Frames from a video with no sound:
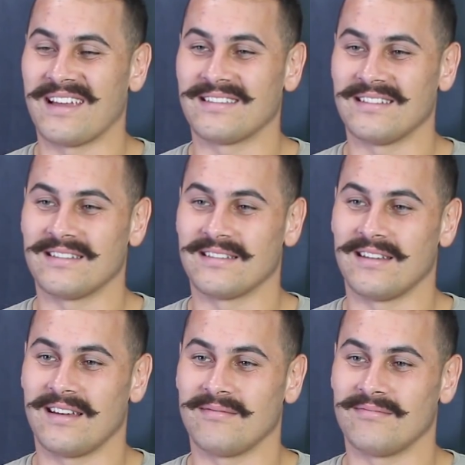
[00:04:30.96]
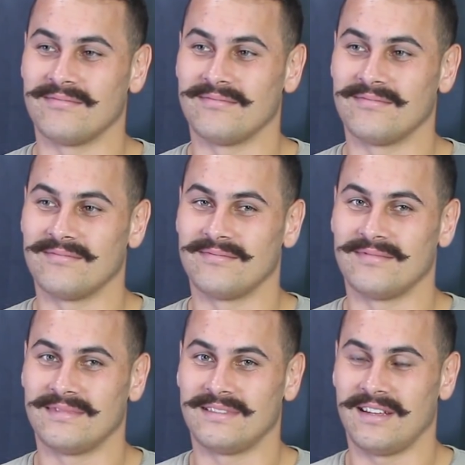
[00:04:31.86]
Basically just
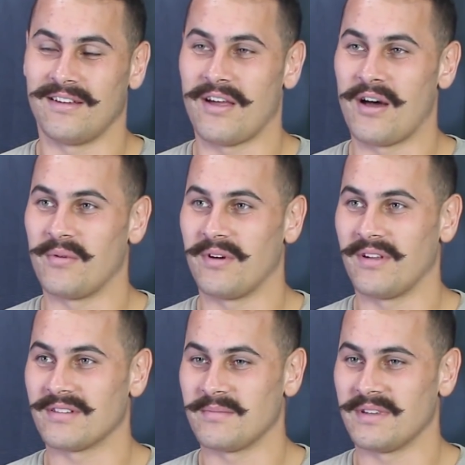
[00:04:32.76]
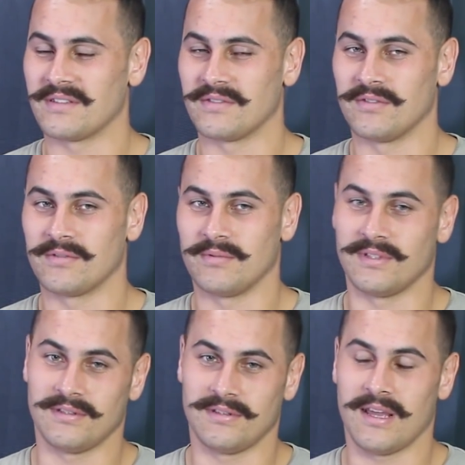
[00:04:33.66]
telling the whole world I was a big sook,
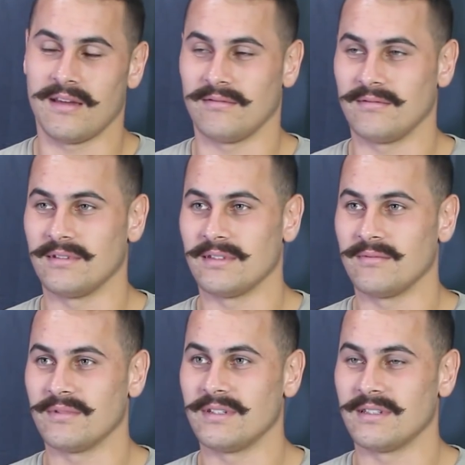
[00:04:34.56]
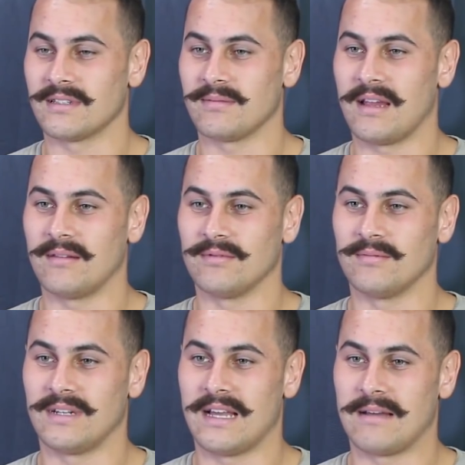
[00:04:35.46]
which is explainable.
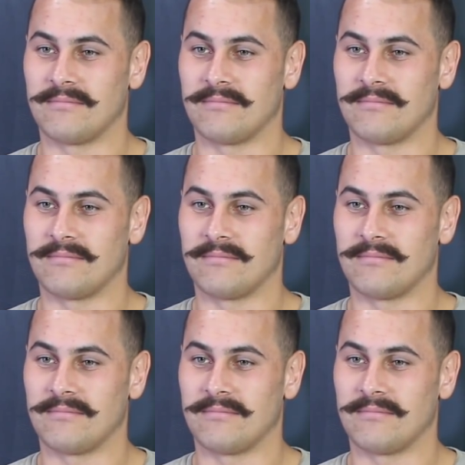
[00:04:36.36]
But